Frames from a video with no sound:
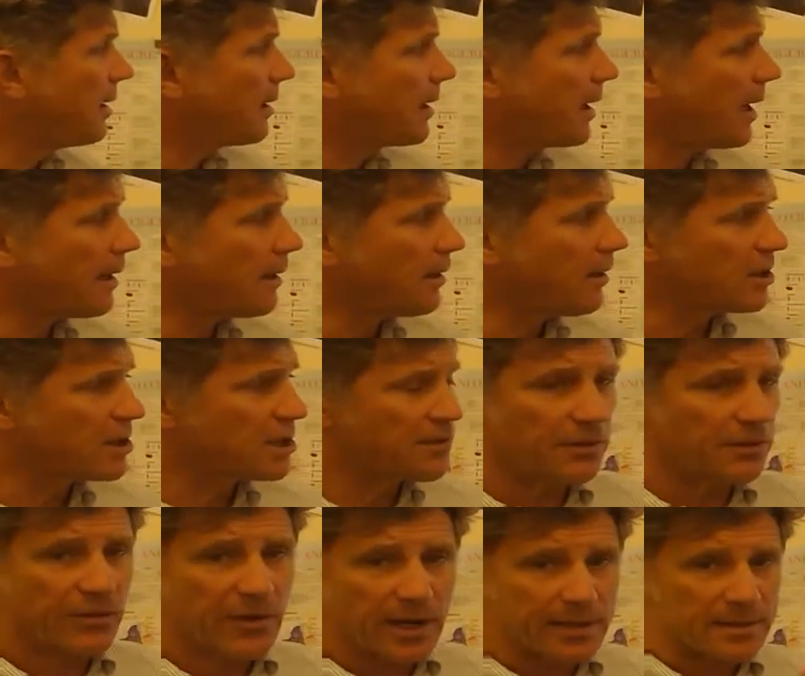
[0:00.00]
Get lots of
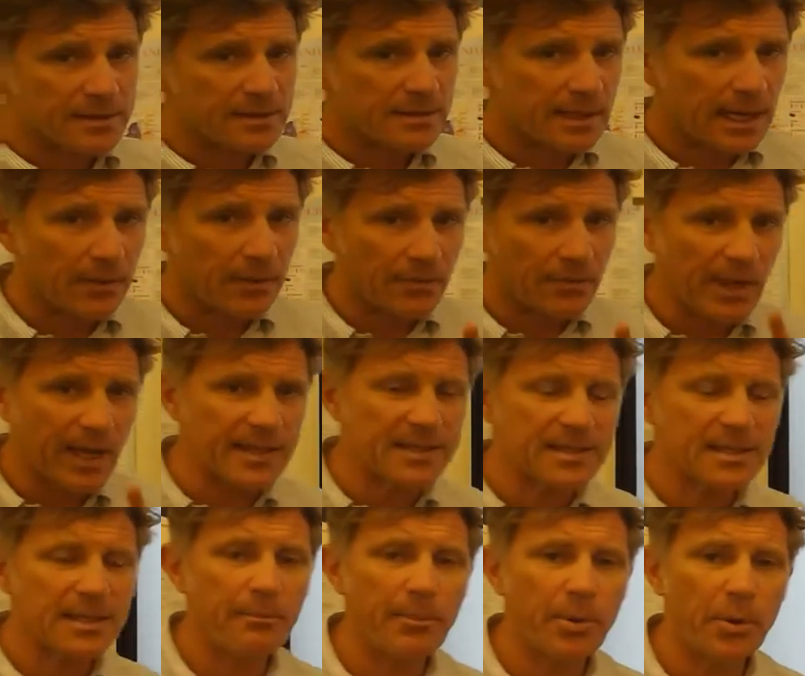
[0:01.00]
advice. Now,
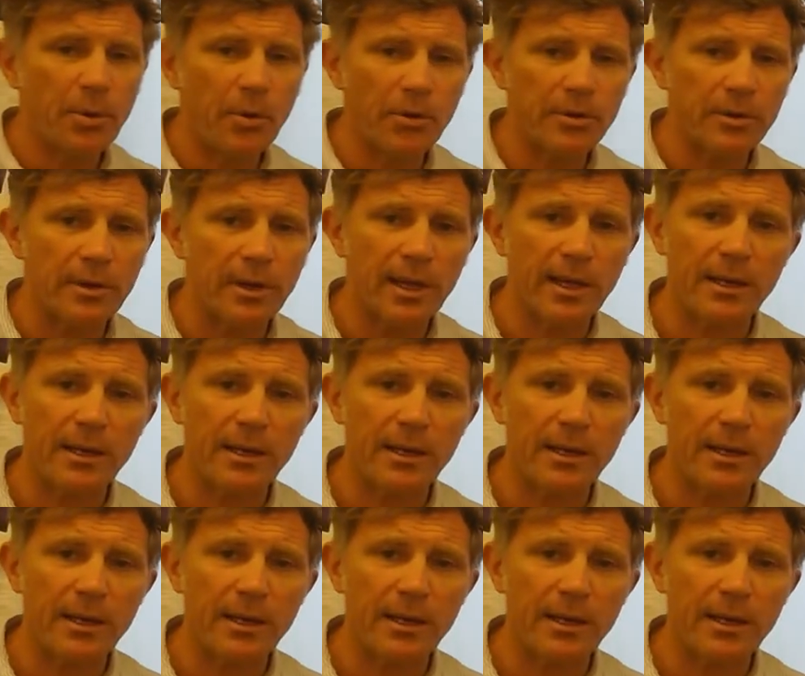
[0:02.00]
that's important.